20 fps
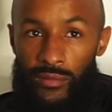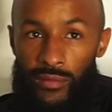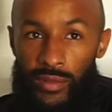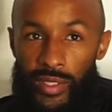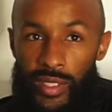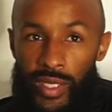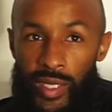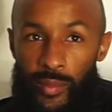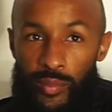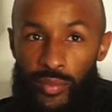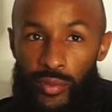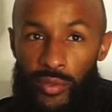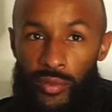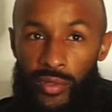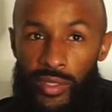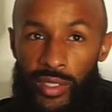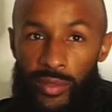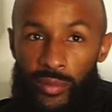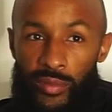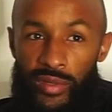Renee
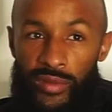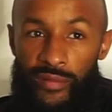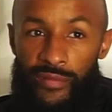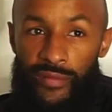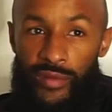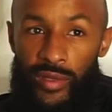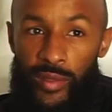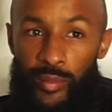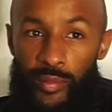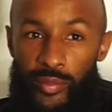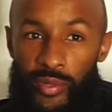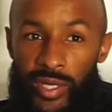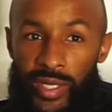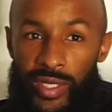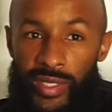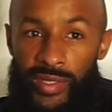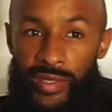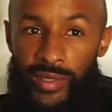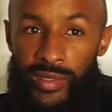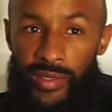Brody with a
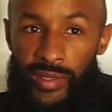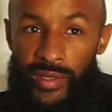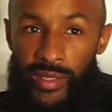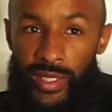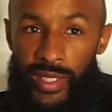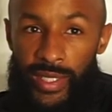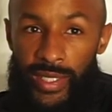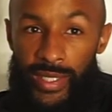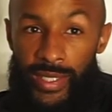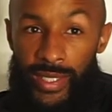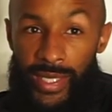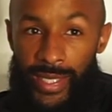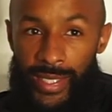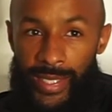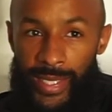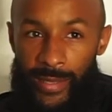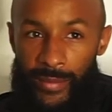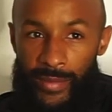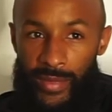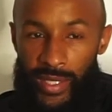brace in that
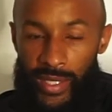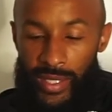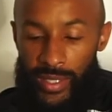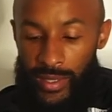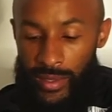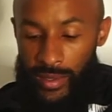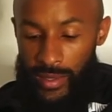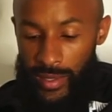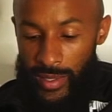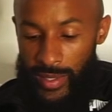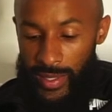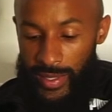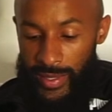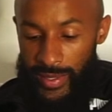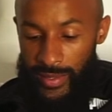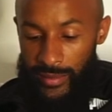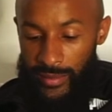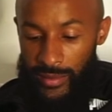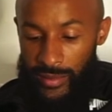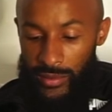game there.
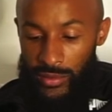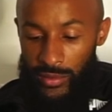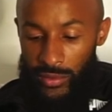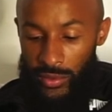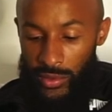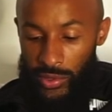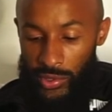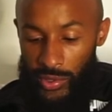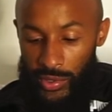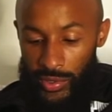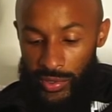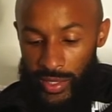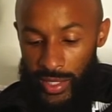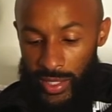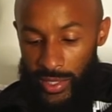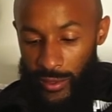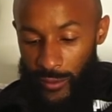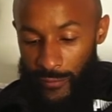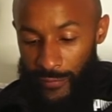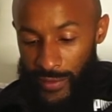Not a good
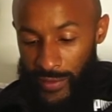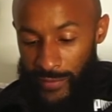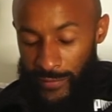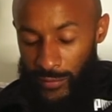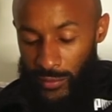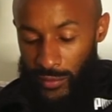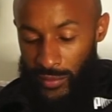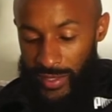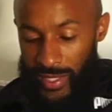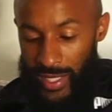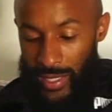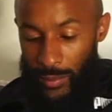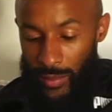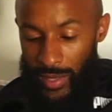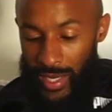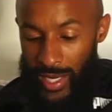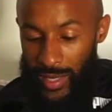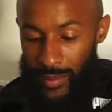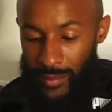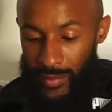day in the office for
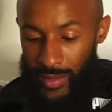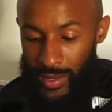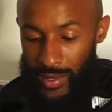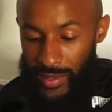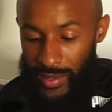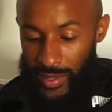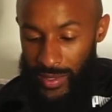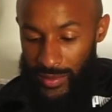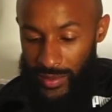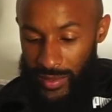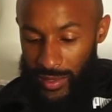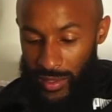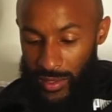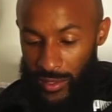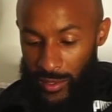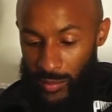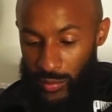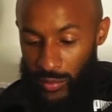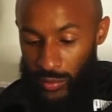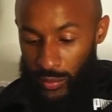Tower Hamlets as a
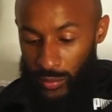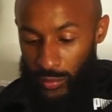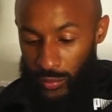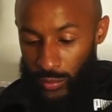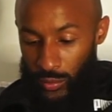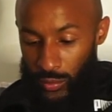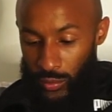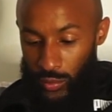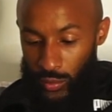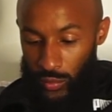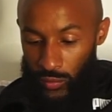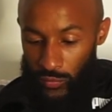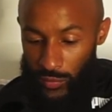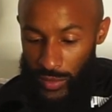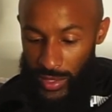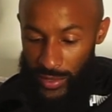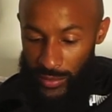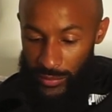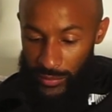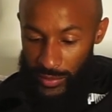club all
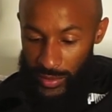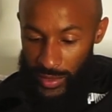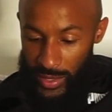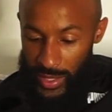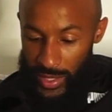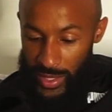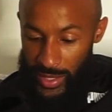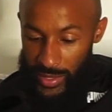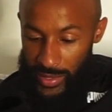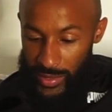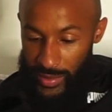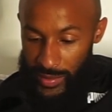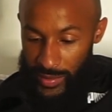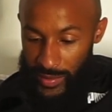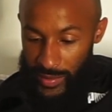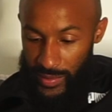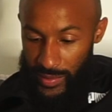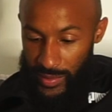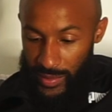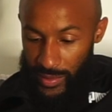round,
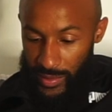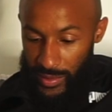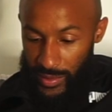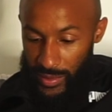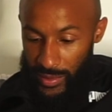as